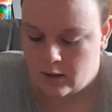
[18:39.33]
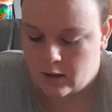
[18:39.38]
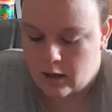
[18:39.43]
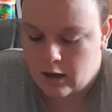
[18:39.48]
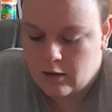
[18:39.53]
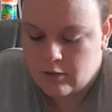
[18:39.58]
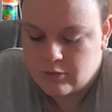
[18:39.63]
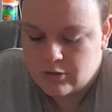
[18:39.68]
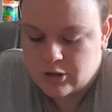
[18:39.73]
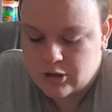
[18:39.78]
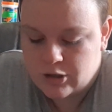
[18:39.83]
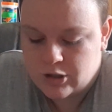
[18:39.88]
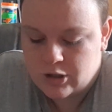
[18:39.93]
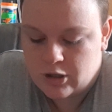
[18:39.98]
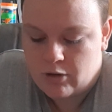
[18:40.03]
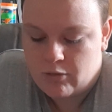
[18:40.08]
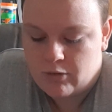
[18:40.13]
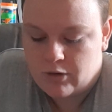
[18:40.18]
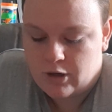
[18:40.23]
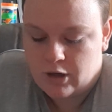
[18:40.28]
I was just
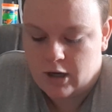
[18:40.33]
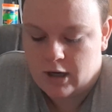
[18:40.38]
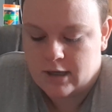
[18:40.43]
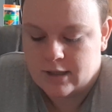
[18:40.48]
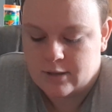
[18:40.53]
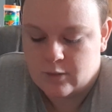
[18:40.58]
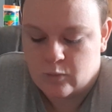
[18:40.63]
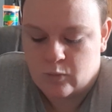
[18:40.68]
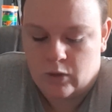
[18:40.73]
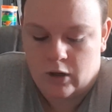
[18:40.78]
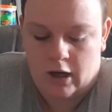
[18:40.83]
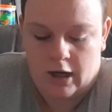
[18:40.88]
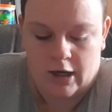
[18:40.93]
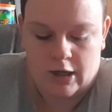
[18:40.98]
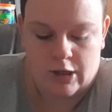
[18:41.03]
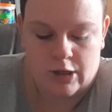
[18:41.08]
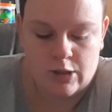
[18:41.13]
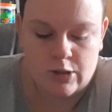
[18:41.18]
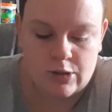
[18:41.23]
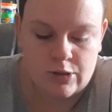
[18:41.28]
showing you guys what I
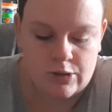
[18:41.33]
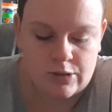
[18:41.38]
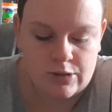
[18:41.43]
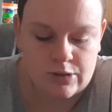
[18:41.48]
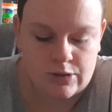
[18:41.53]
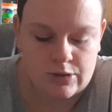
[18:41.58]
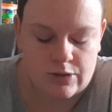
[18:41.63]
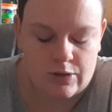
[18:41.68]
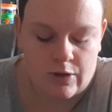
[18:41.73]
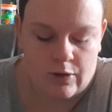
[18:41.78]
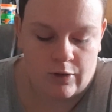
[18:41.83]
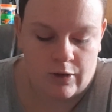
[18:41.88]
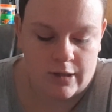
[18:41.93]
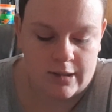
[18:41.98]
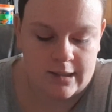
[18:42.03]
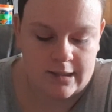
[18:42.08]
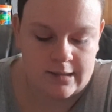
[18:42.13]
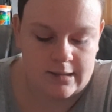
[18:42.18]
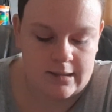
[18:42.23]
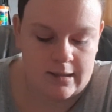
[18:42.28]
use on a
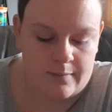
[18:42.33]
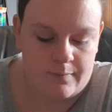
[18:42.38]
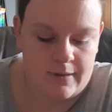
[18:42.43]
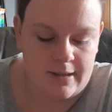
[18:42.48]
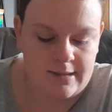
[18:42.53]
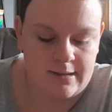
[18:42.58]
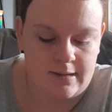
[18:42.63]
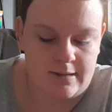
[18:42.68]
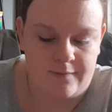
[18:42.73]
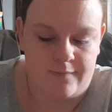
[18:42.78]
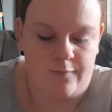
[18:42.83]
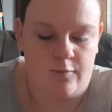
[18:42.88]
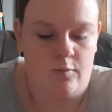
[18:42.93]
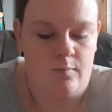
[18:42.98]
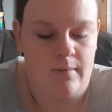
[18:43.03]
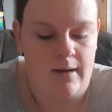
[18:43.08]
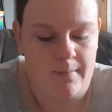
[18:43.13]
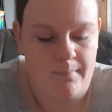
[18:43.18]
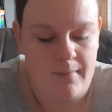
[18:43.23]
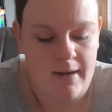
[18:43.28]
day-to-day basis for
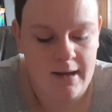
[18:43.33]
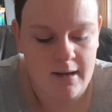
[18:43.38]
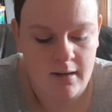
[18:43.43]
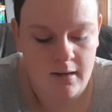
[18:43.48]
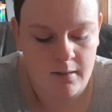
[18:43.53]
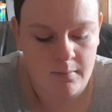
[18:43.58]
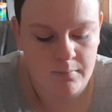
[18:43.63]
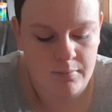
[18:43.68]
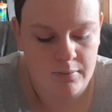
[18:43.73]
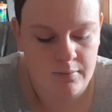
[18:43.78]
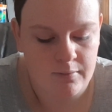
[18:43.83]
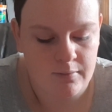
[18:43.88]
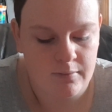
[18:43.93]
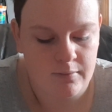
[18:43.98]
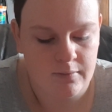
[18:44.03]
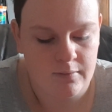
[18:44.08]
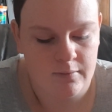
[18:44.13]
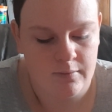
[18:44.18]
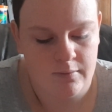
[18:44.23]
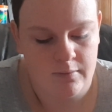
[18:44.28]
my makeup.
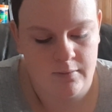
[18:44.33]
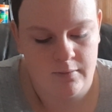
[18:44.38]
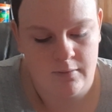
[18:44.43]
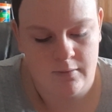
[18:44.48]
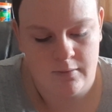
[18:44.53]
I